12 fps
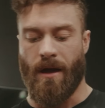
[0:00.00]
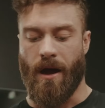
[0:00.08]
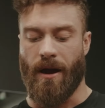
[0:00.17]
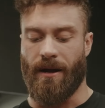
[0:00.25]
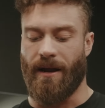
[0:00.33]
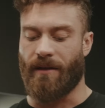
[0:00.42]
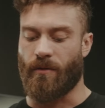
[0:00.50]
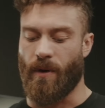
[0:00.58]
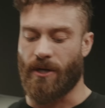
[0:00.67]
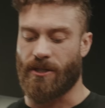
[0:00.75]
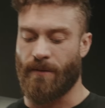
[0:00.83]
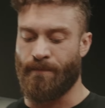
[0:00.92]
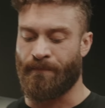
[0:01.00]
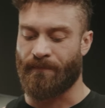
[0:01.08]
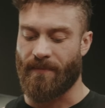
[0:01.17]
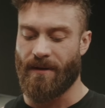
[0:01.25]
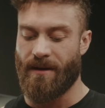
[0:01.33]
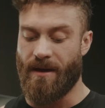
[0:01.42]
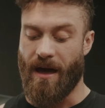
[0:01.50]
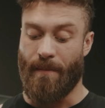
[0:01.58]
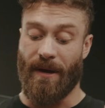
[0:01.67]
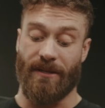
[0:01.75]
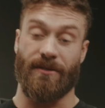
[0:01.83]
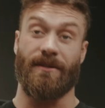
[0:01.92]
All right, next question. I'm
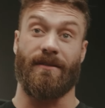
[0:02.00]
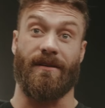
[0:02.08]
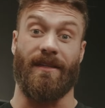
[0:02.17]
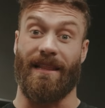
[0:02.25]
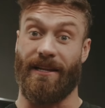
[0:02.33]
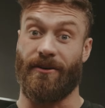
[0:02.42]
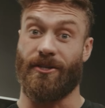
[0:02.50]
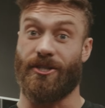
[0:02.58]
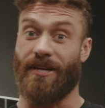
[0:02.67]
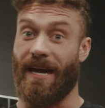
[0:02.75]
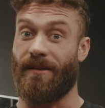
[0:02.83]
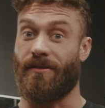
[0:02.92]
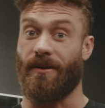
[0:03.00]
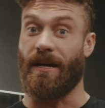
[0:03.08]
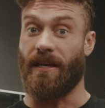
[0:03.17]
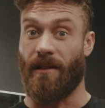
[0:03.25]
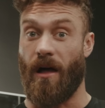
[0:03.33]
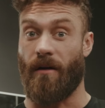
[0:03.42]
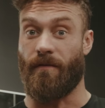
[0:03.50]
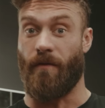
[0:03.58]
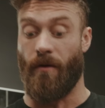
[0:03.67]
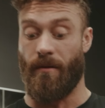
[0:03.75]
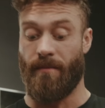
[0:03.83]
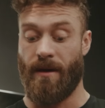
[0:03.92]
answering this because I literally just answered it in long
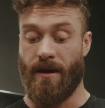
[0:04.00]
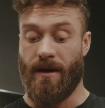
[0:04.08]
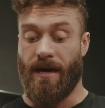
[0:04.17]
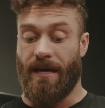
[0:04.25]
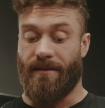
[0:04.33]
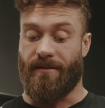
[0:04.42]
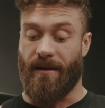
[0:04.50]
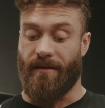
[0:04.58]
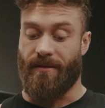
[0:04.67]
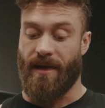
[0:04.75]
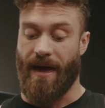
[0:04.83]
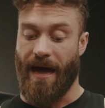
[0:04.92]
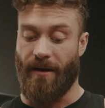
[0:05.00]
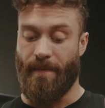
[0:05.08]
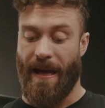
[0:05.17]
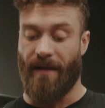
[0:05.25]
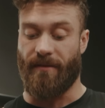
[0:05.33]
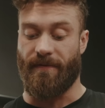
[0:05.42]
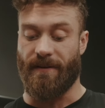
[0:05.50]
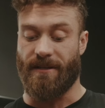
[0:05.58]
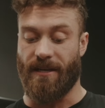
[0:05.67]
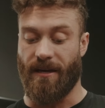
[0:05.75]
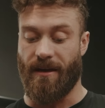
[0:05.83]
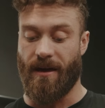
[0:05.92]
form. It says, how to balance
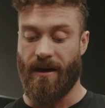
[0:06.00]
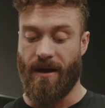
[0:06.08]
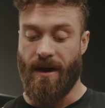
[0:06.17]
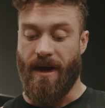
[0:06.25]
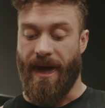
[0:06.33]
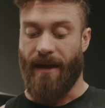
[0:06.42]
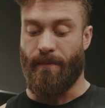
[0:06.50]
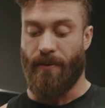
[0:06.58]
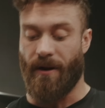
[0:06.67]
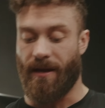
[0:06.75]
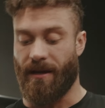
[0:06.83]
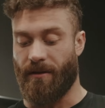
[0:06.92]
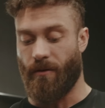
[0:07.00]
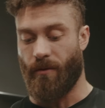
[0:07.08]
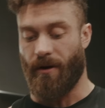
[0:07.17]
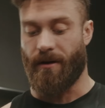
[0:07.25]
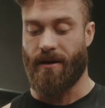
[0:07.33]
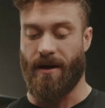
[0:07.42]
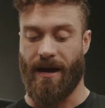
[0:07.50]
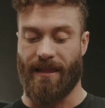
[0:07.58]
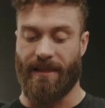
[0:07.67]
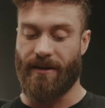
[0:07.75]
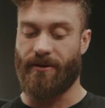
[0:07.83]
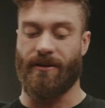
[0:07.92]
fatigue and putting in the work. I
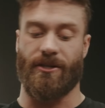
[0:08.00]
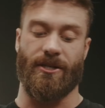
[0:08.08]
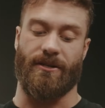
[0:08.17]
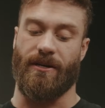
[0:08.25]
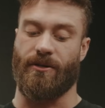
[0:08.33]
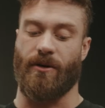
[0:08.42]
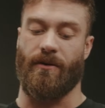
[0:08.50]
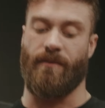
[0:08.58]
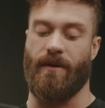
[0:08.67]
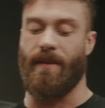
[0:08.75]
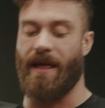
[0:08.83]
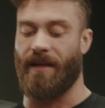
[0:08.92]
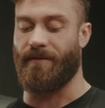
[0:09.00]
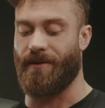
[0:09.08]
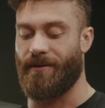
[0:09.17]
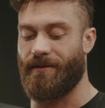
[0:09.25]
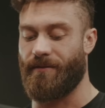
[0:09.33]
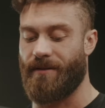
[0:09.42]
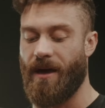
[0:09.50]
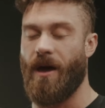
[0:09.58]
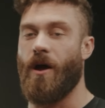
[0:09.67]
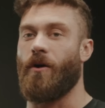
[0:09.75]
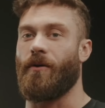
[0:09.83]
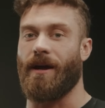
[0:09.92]
literally just introed one of my last videos
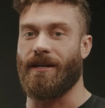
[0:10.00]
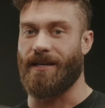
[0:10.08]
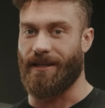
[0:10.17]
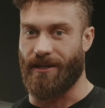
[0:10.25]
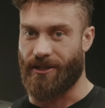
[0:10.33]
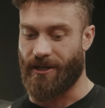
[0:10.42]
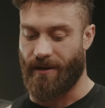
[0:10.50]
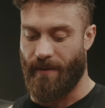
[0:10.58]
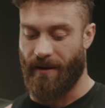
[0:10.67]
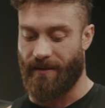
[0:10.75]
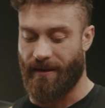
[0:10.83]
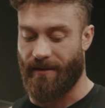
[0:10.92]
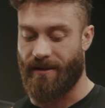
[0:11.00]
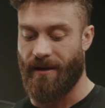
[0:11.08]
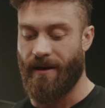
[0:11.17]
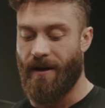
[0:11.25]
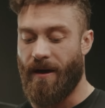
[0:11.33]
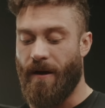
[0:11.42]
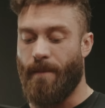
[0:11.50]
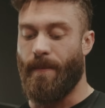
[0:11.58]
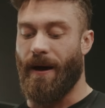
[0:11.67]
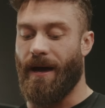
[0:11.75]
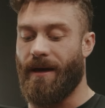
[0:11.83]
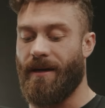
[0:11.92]
ranting the shit about this,
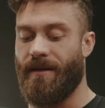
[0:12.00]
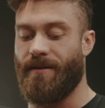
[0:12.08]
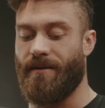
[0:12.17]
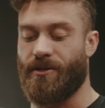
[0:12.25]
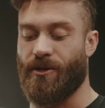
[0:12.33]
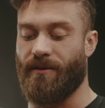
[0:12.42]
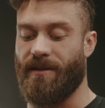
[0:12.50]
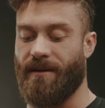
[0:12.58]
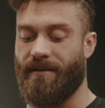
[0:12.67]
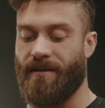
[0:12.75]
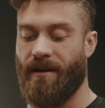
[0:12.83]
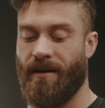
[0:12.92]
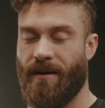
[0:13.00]
but the truth is,